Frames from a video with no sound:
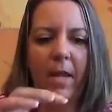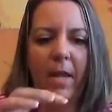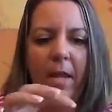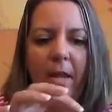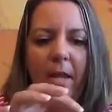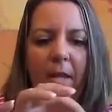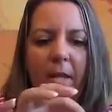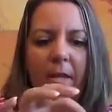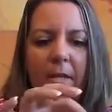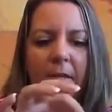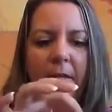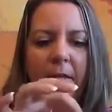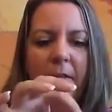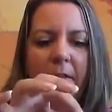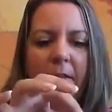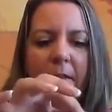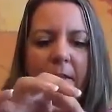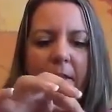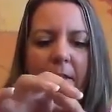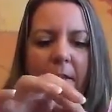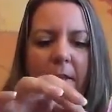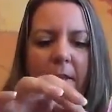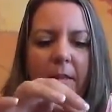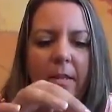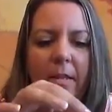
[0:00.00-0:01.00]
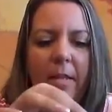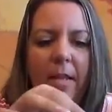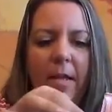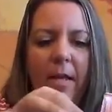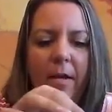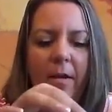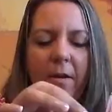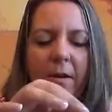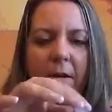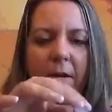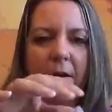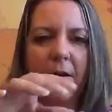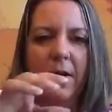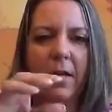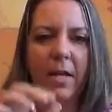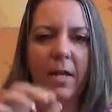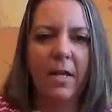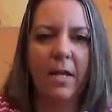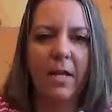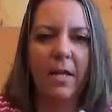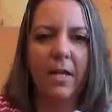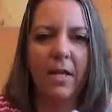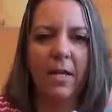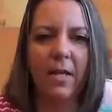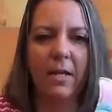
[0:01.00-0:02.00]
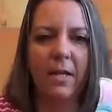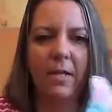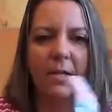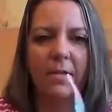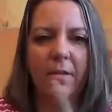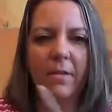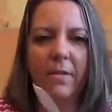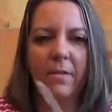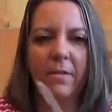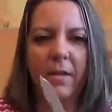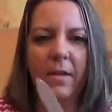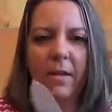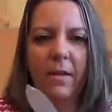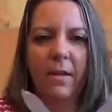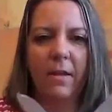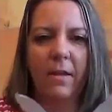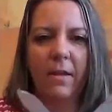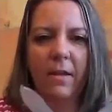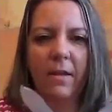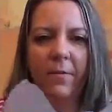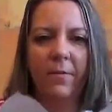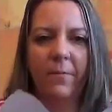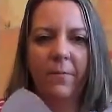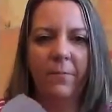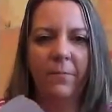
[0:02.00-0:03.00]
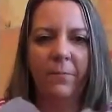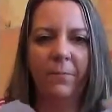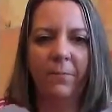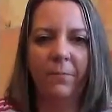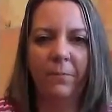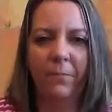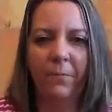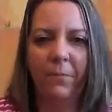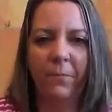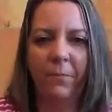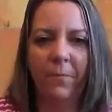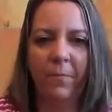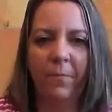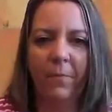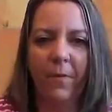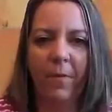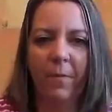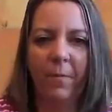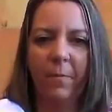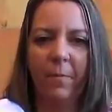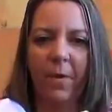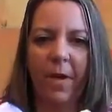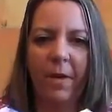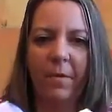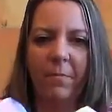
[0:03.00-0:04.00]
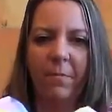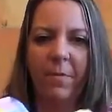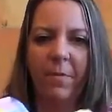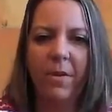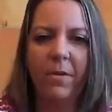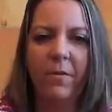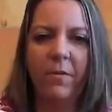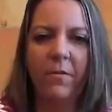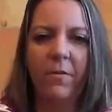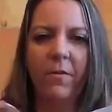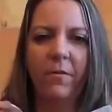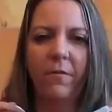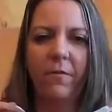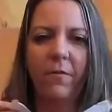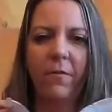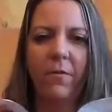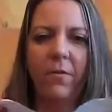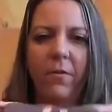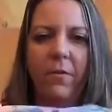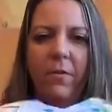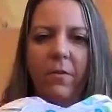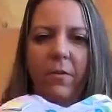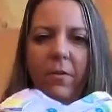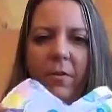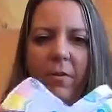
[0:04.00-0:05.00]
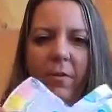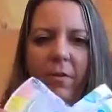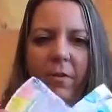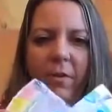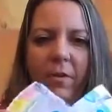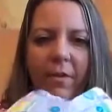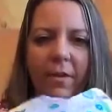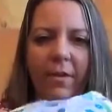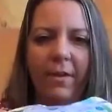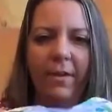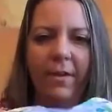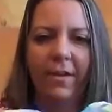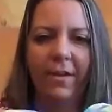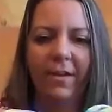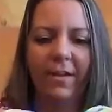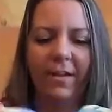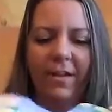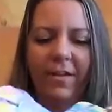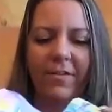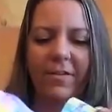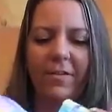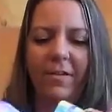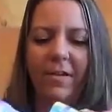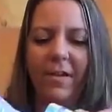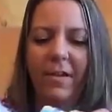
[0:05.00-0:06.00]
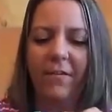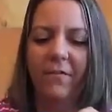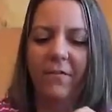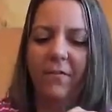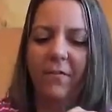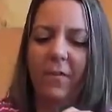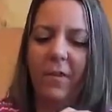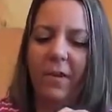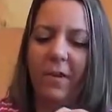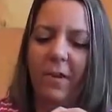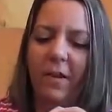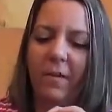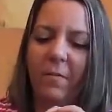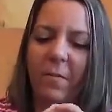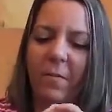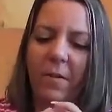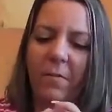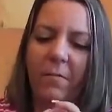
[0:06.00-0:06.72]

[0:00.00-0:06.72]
And there is my beautiful, you see it flying?